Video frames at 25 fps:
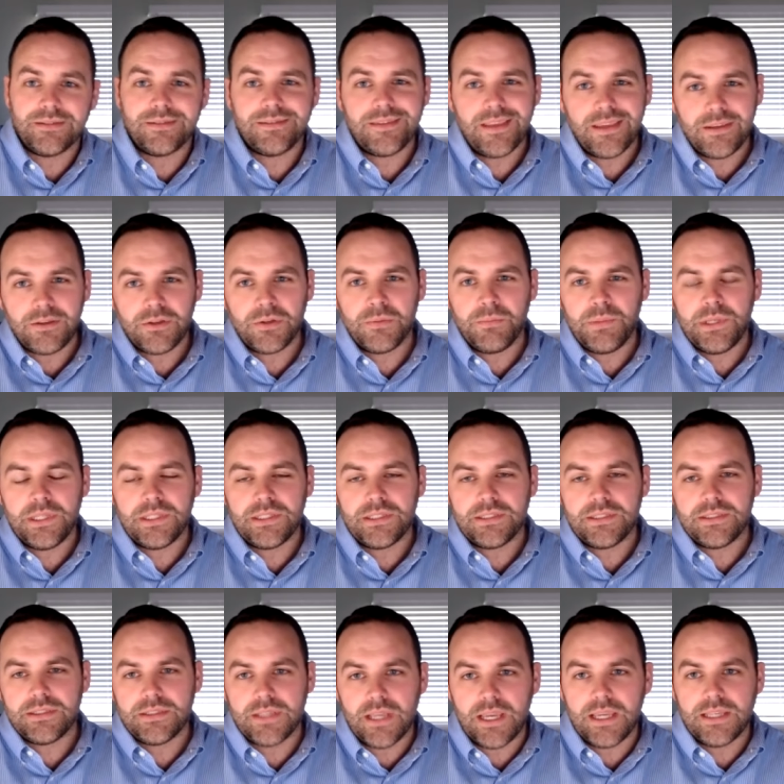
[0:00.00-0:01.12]
They could be
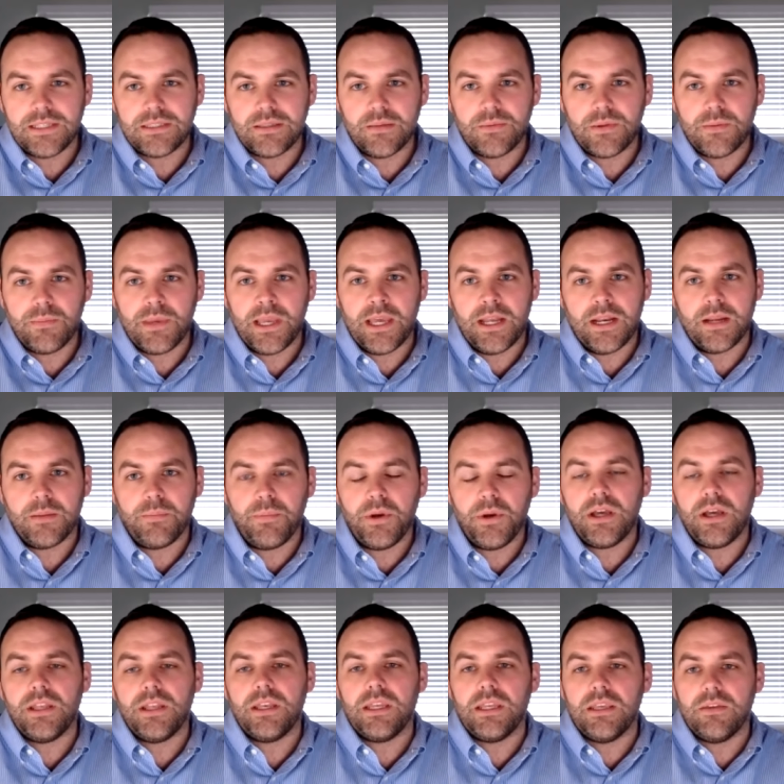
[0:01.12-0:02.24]
asymptomatic,
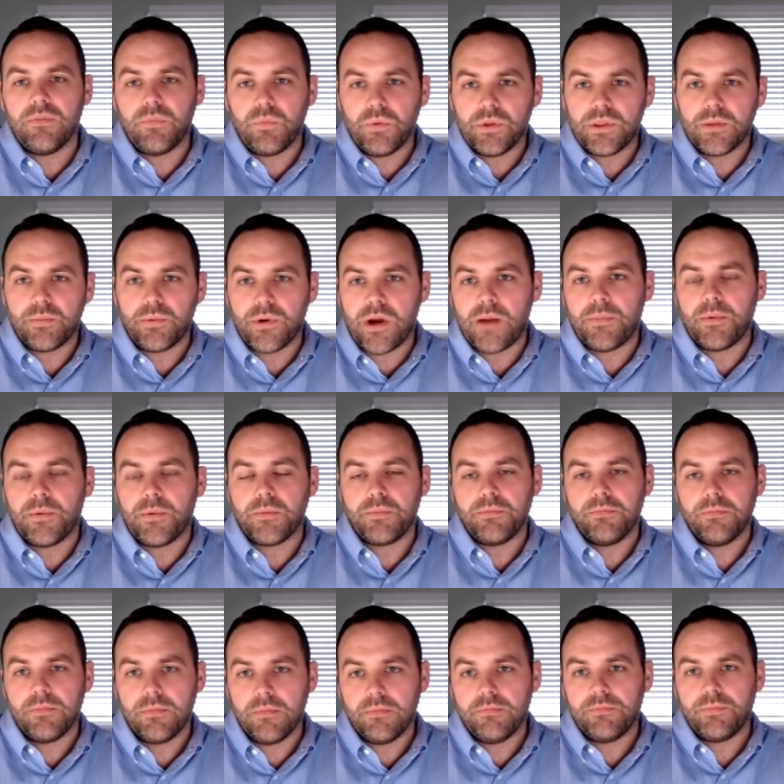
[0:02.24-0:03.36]
but if with the proper
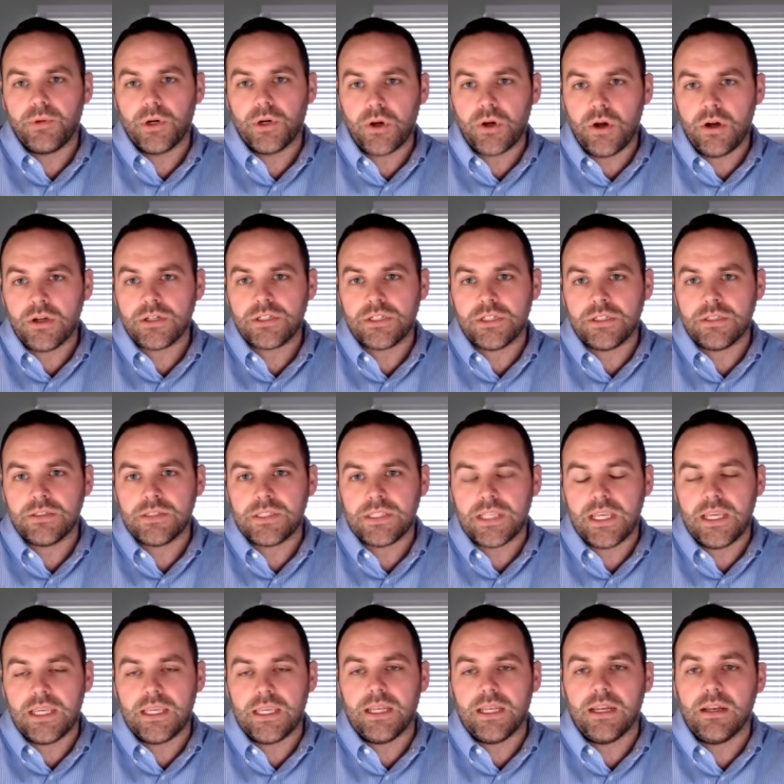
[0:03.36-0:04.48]
precautions
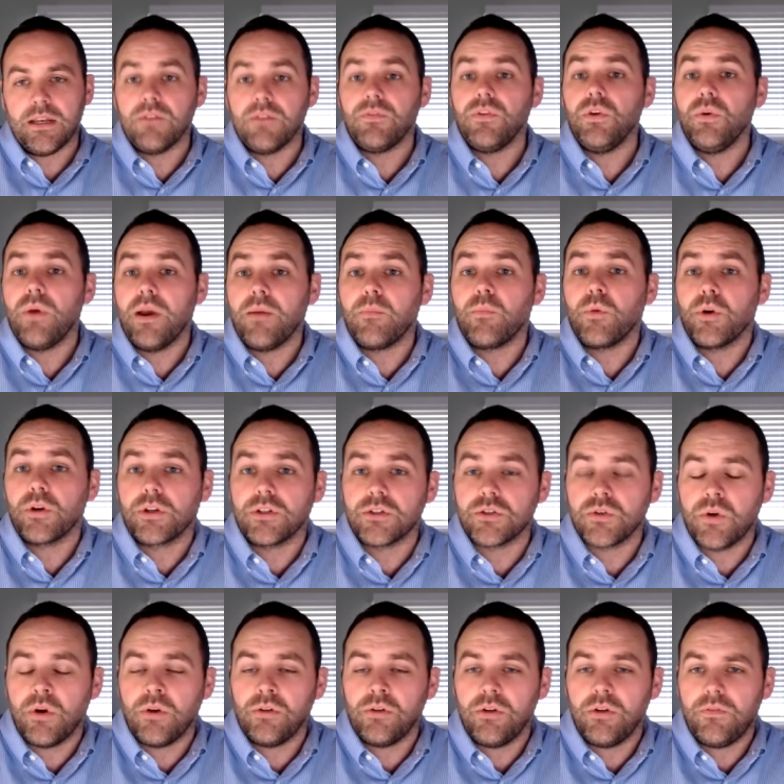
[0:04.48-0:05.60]
taken and if you have more
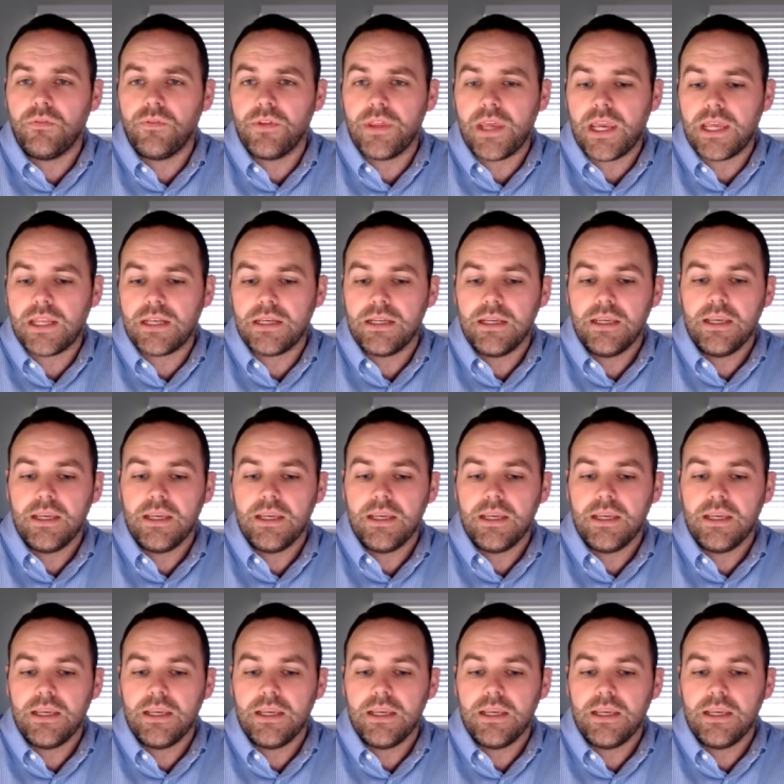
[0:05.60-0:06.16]
control over that,